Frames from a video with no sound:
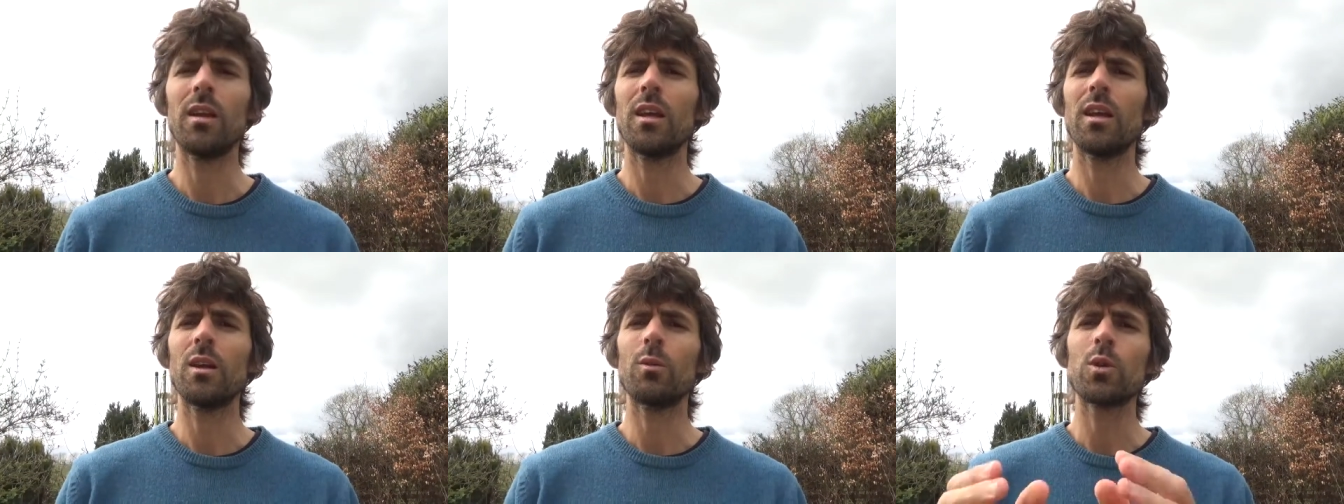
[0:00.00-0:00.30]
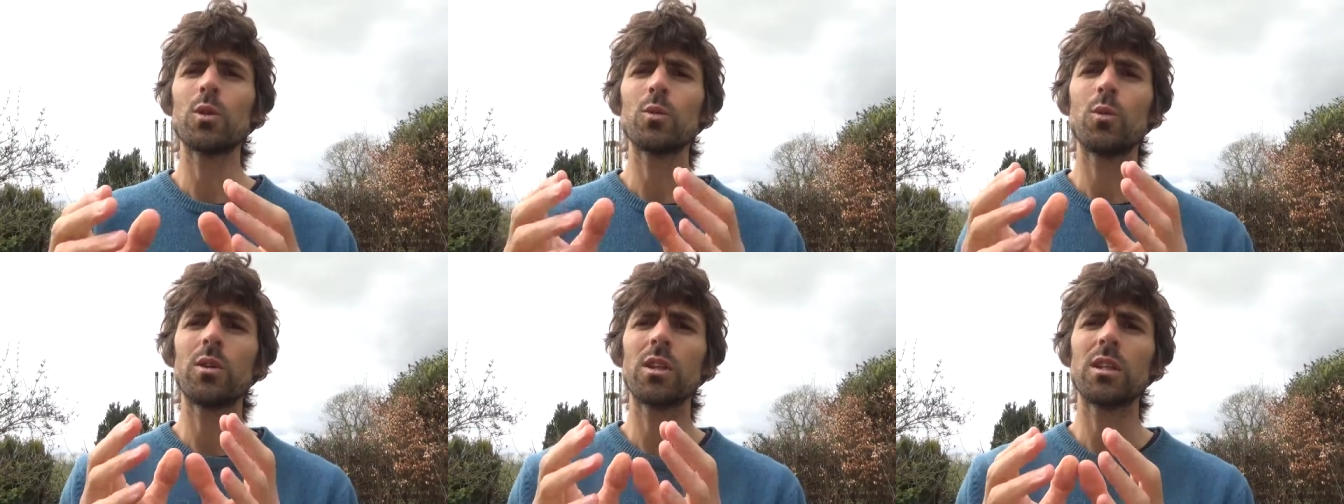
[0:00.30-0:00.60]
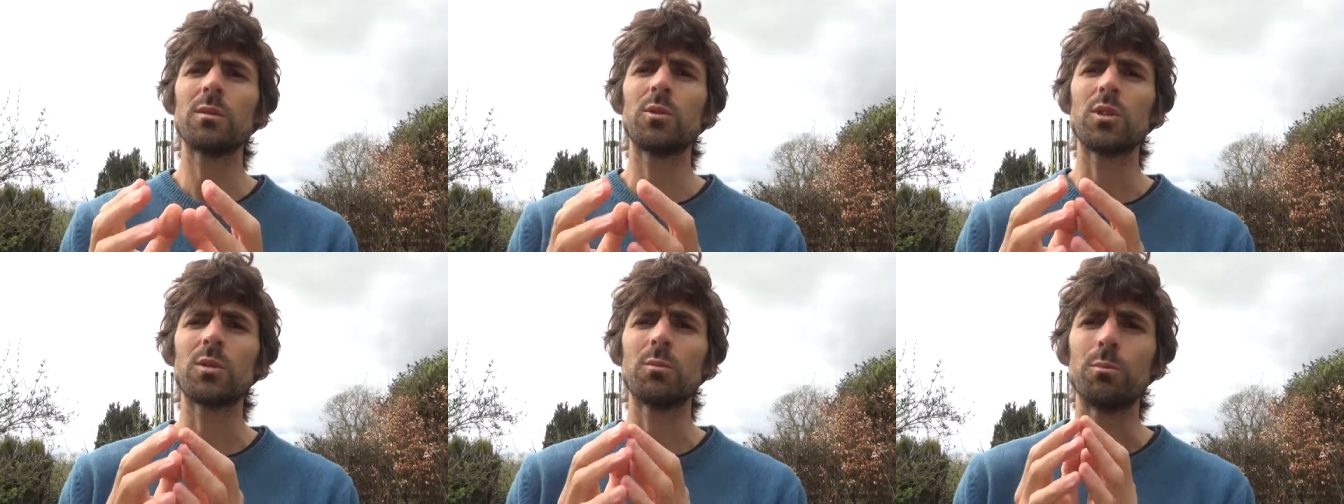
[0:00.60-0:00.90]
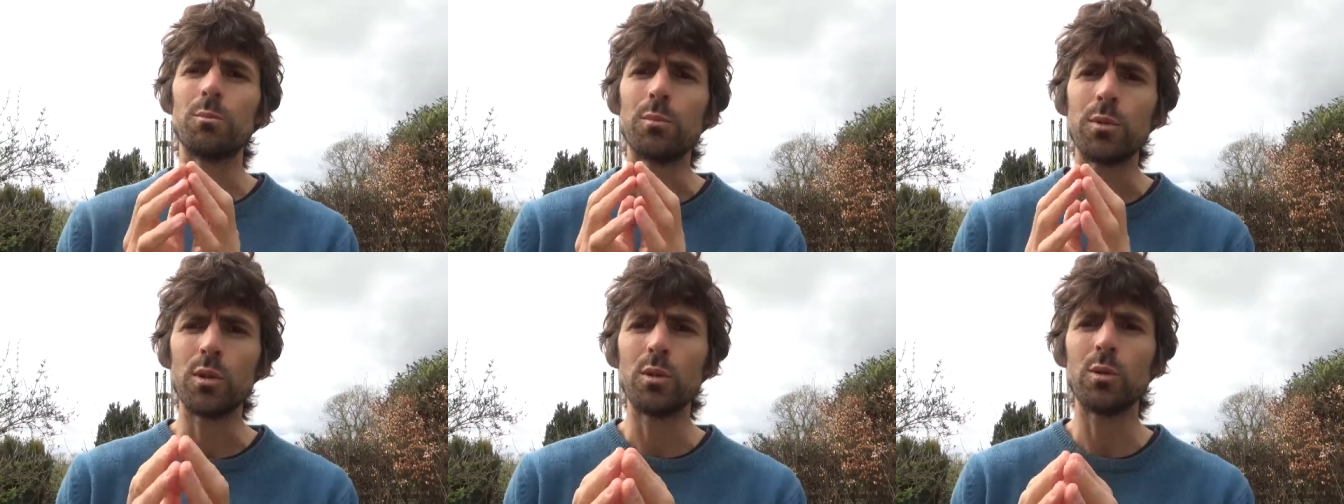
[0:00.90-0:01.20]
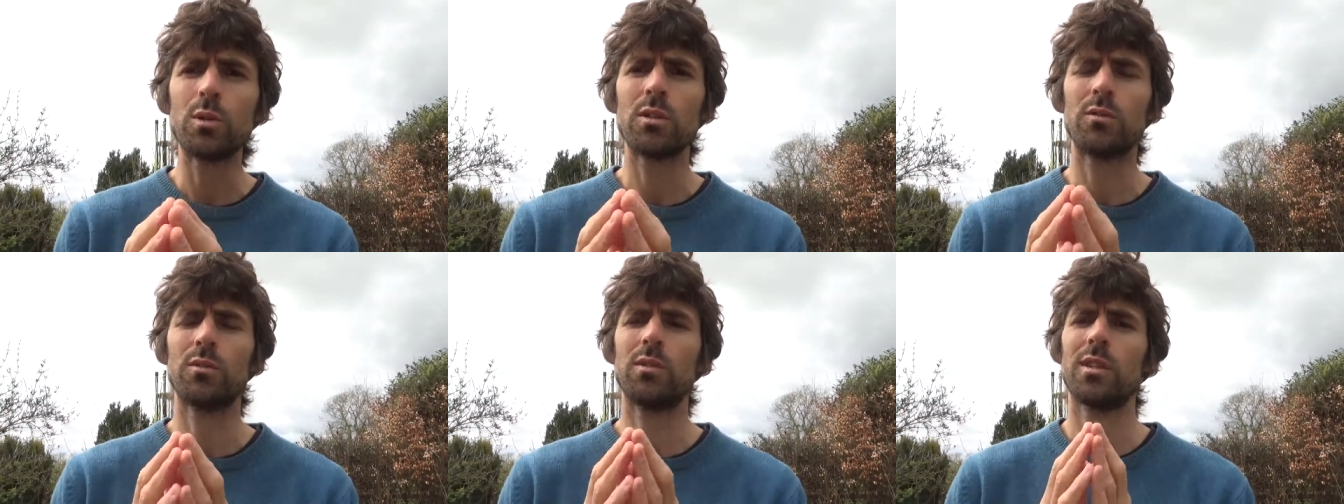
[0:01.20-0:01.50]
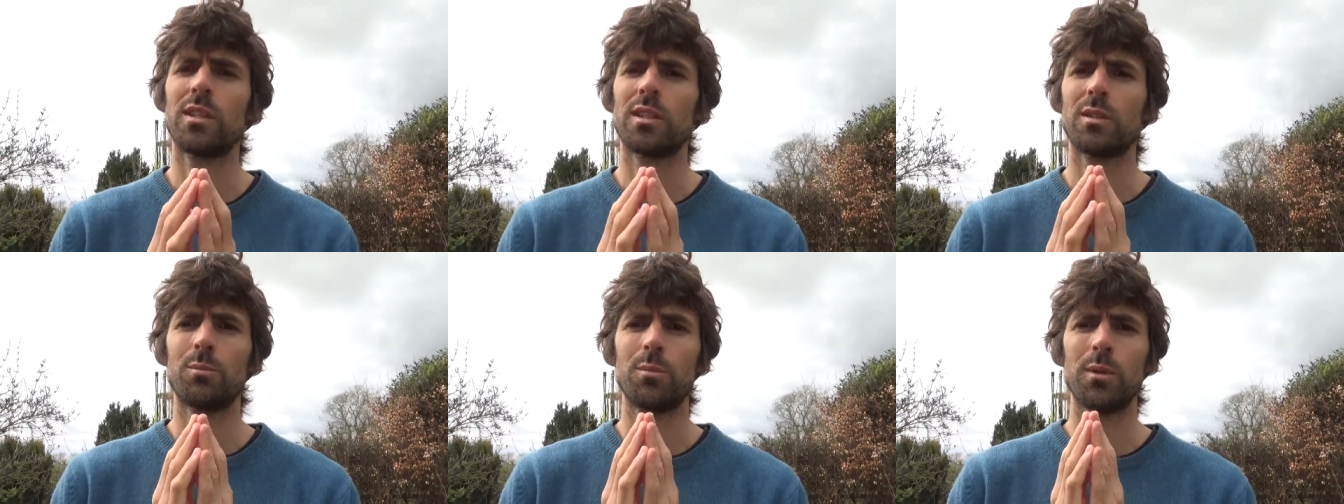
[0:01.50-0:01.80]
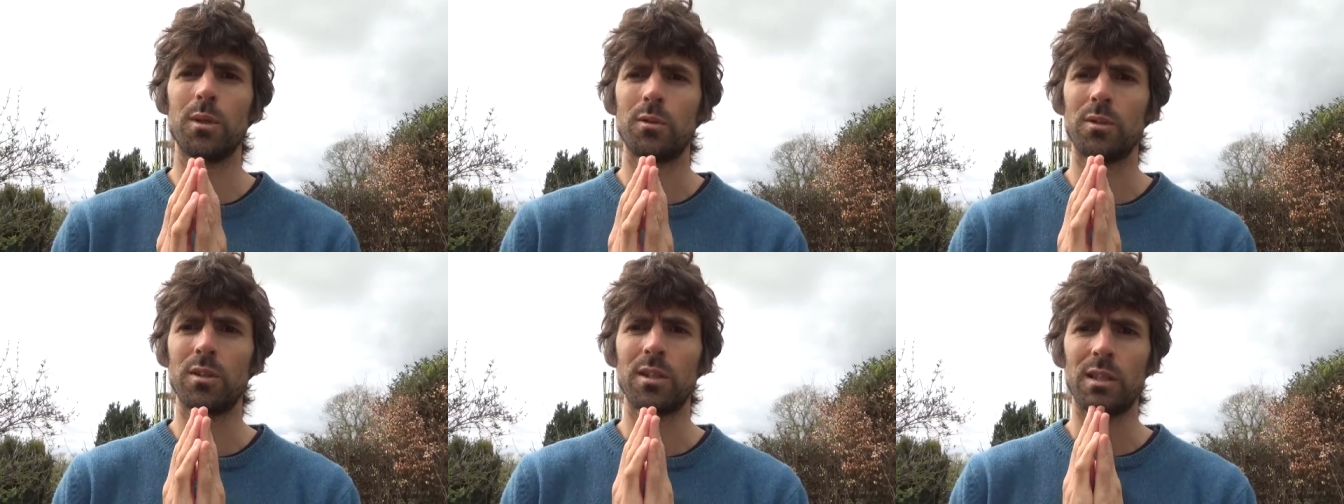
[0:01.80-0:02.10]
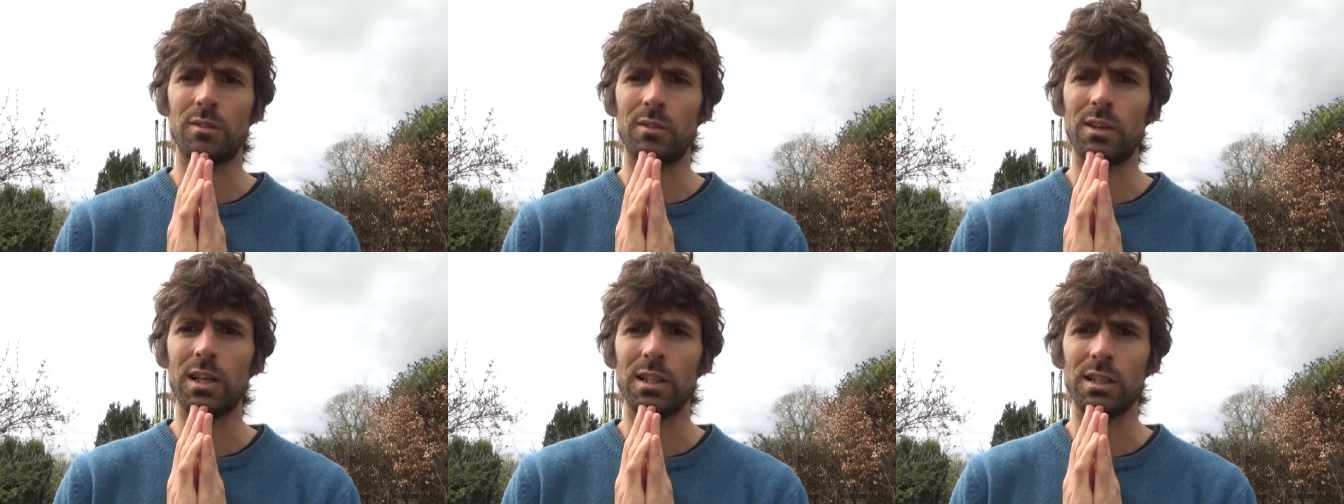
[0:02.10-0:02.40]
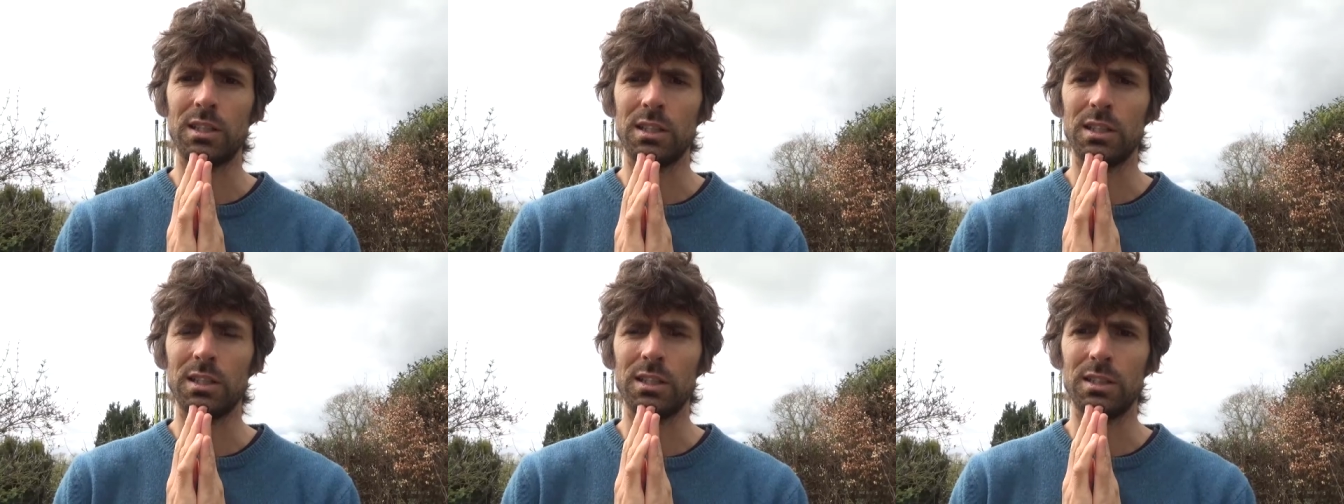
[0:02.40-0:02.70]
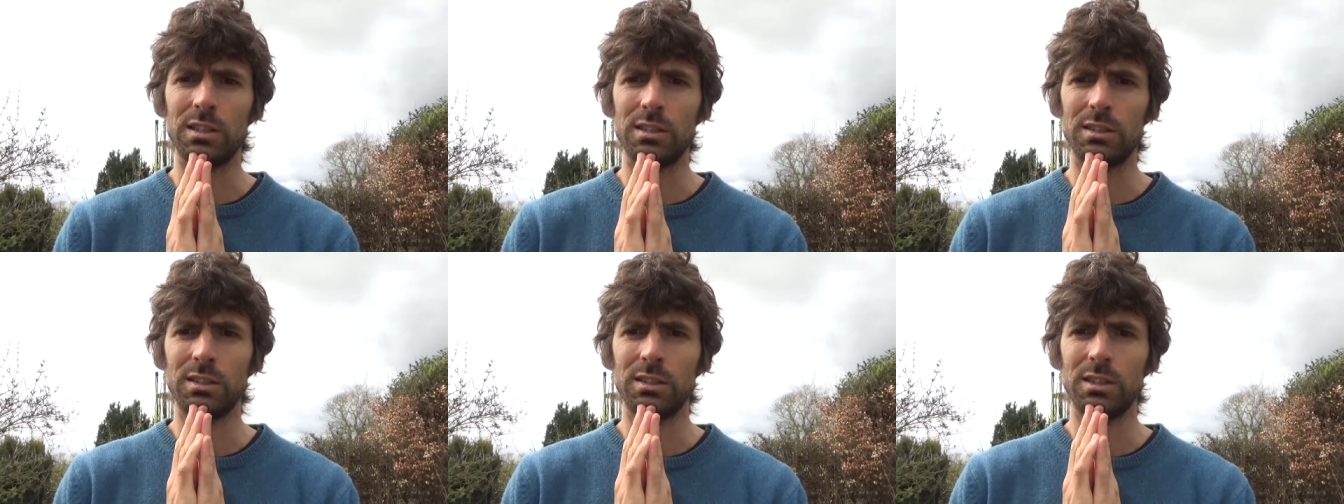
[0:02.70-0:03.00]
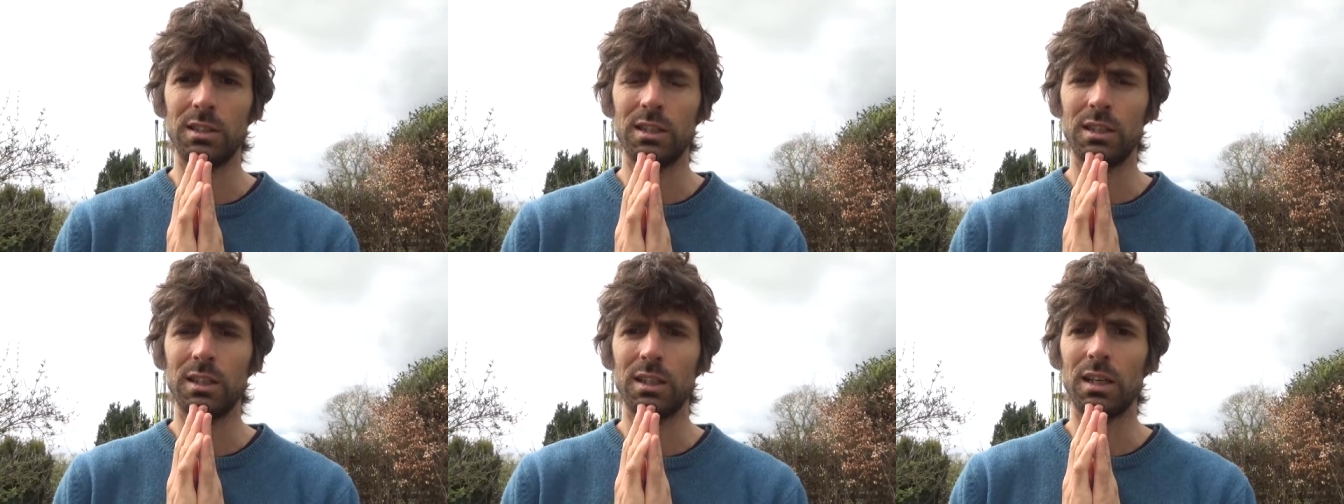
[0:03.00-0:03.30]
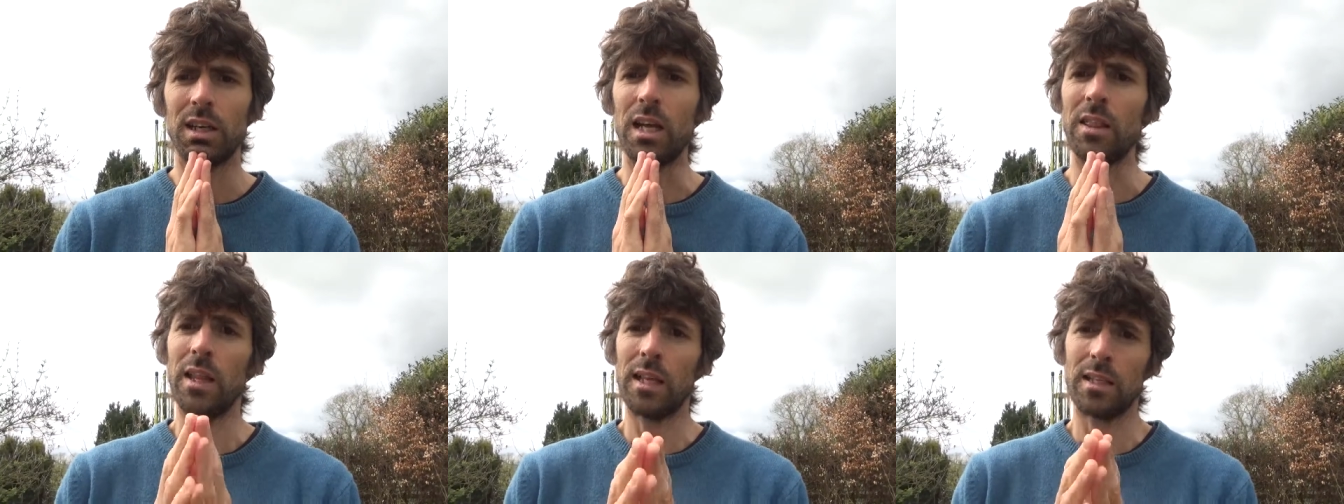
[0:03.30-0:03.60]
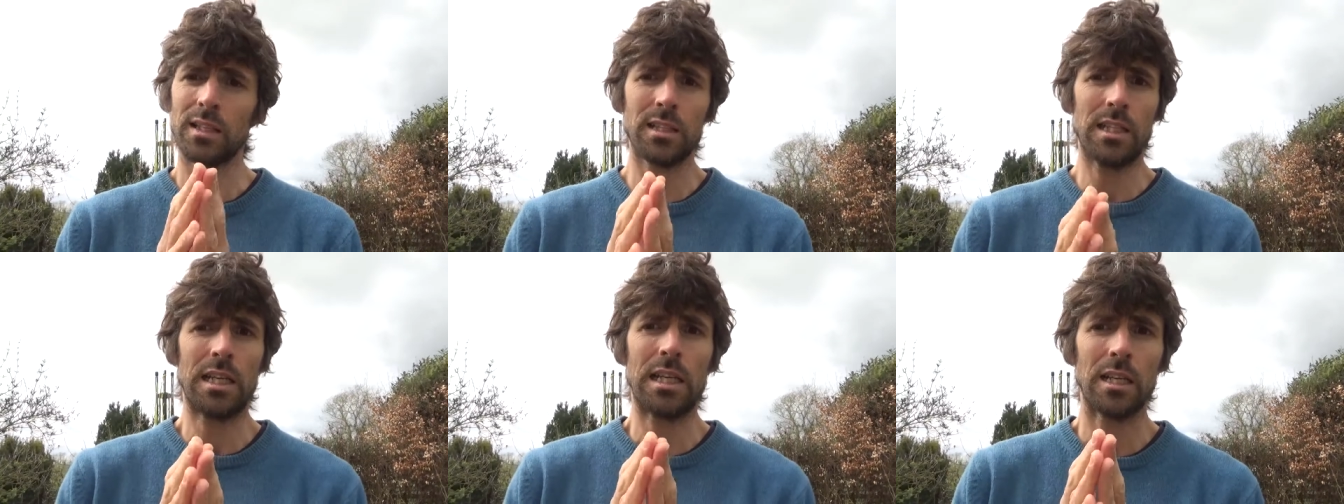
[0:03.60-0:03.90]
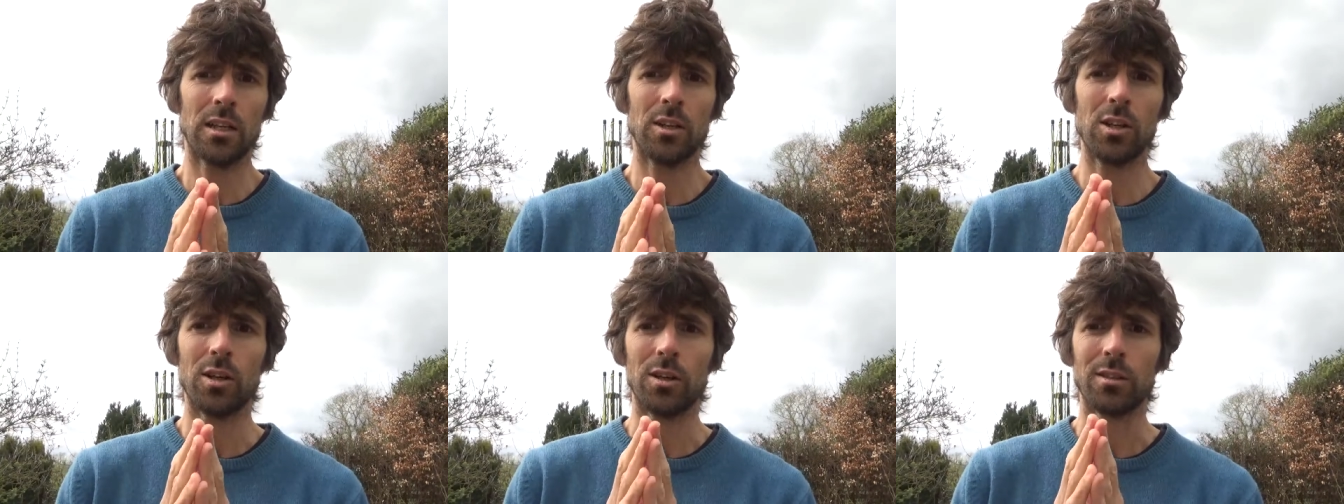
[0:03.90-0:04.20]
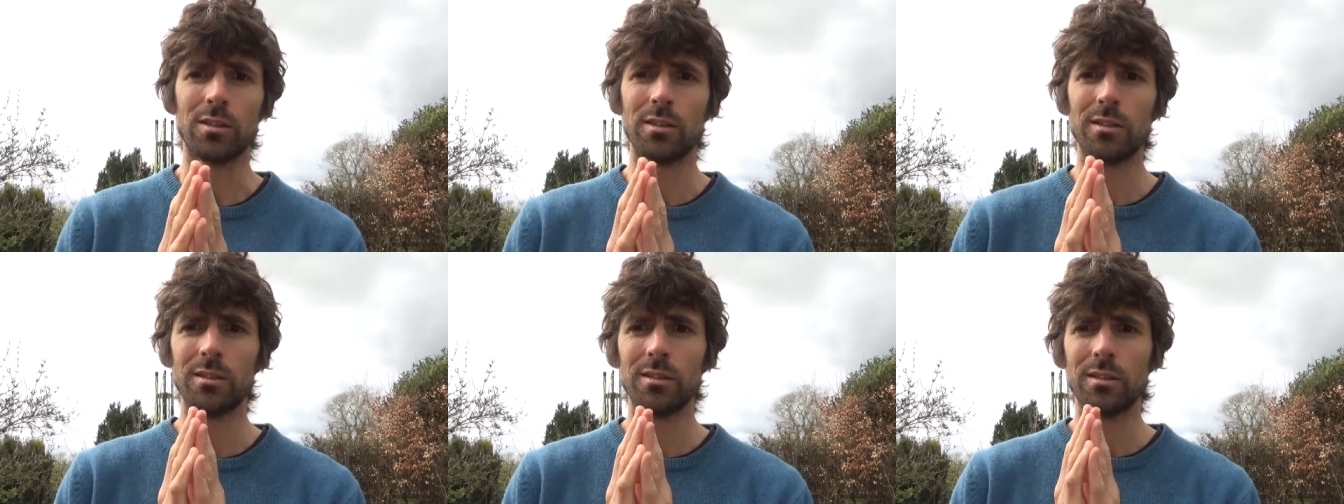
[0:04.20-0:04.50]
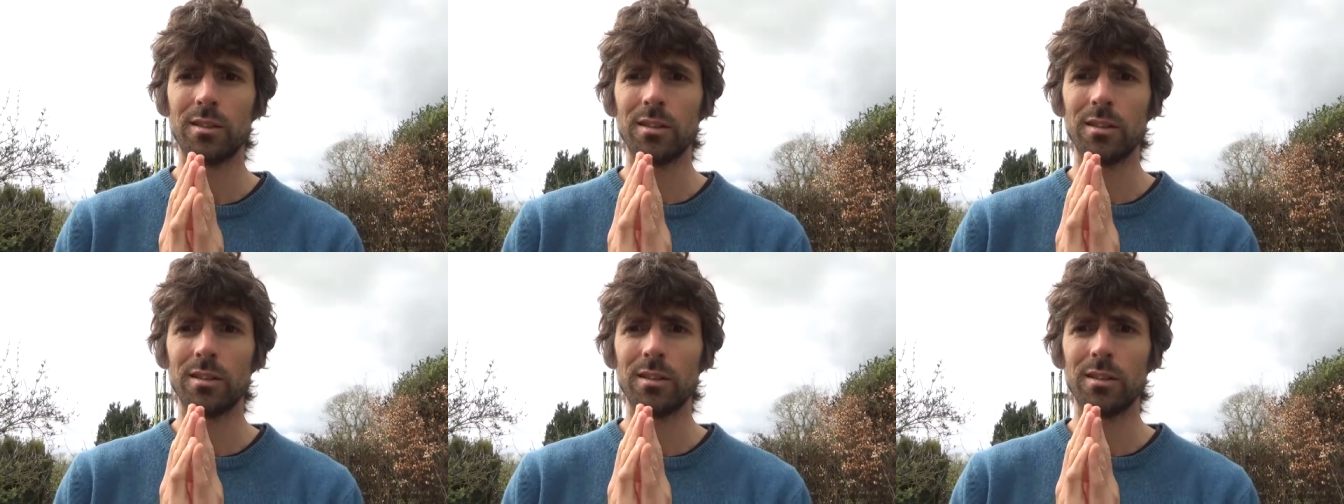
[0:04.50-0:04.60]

It was one of the most beautiful experiences I've had in India, and that's saying a lot.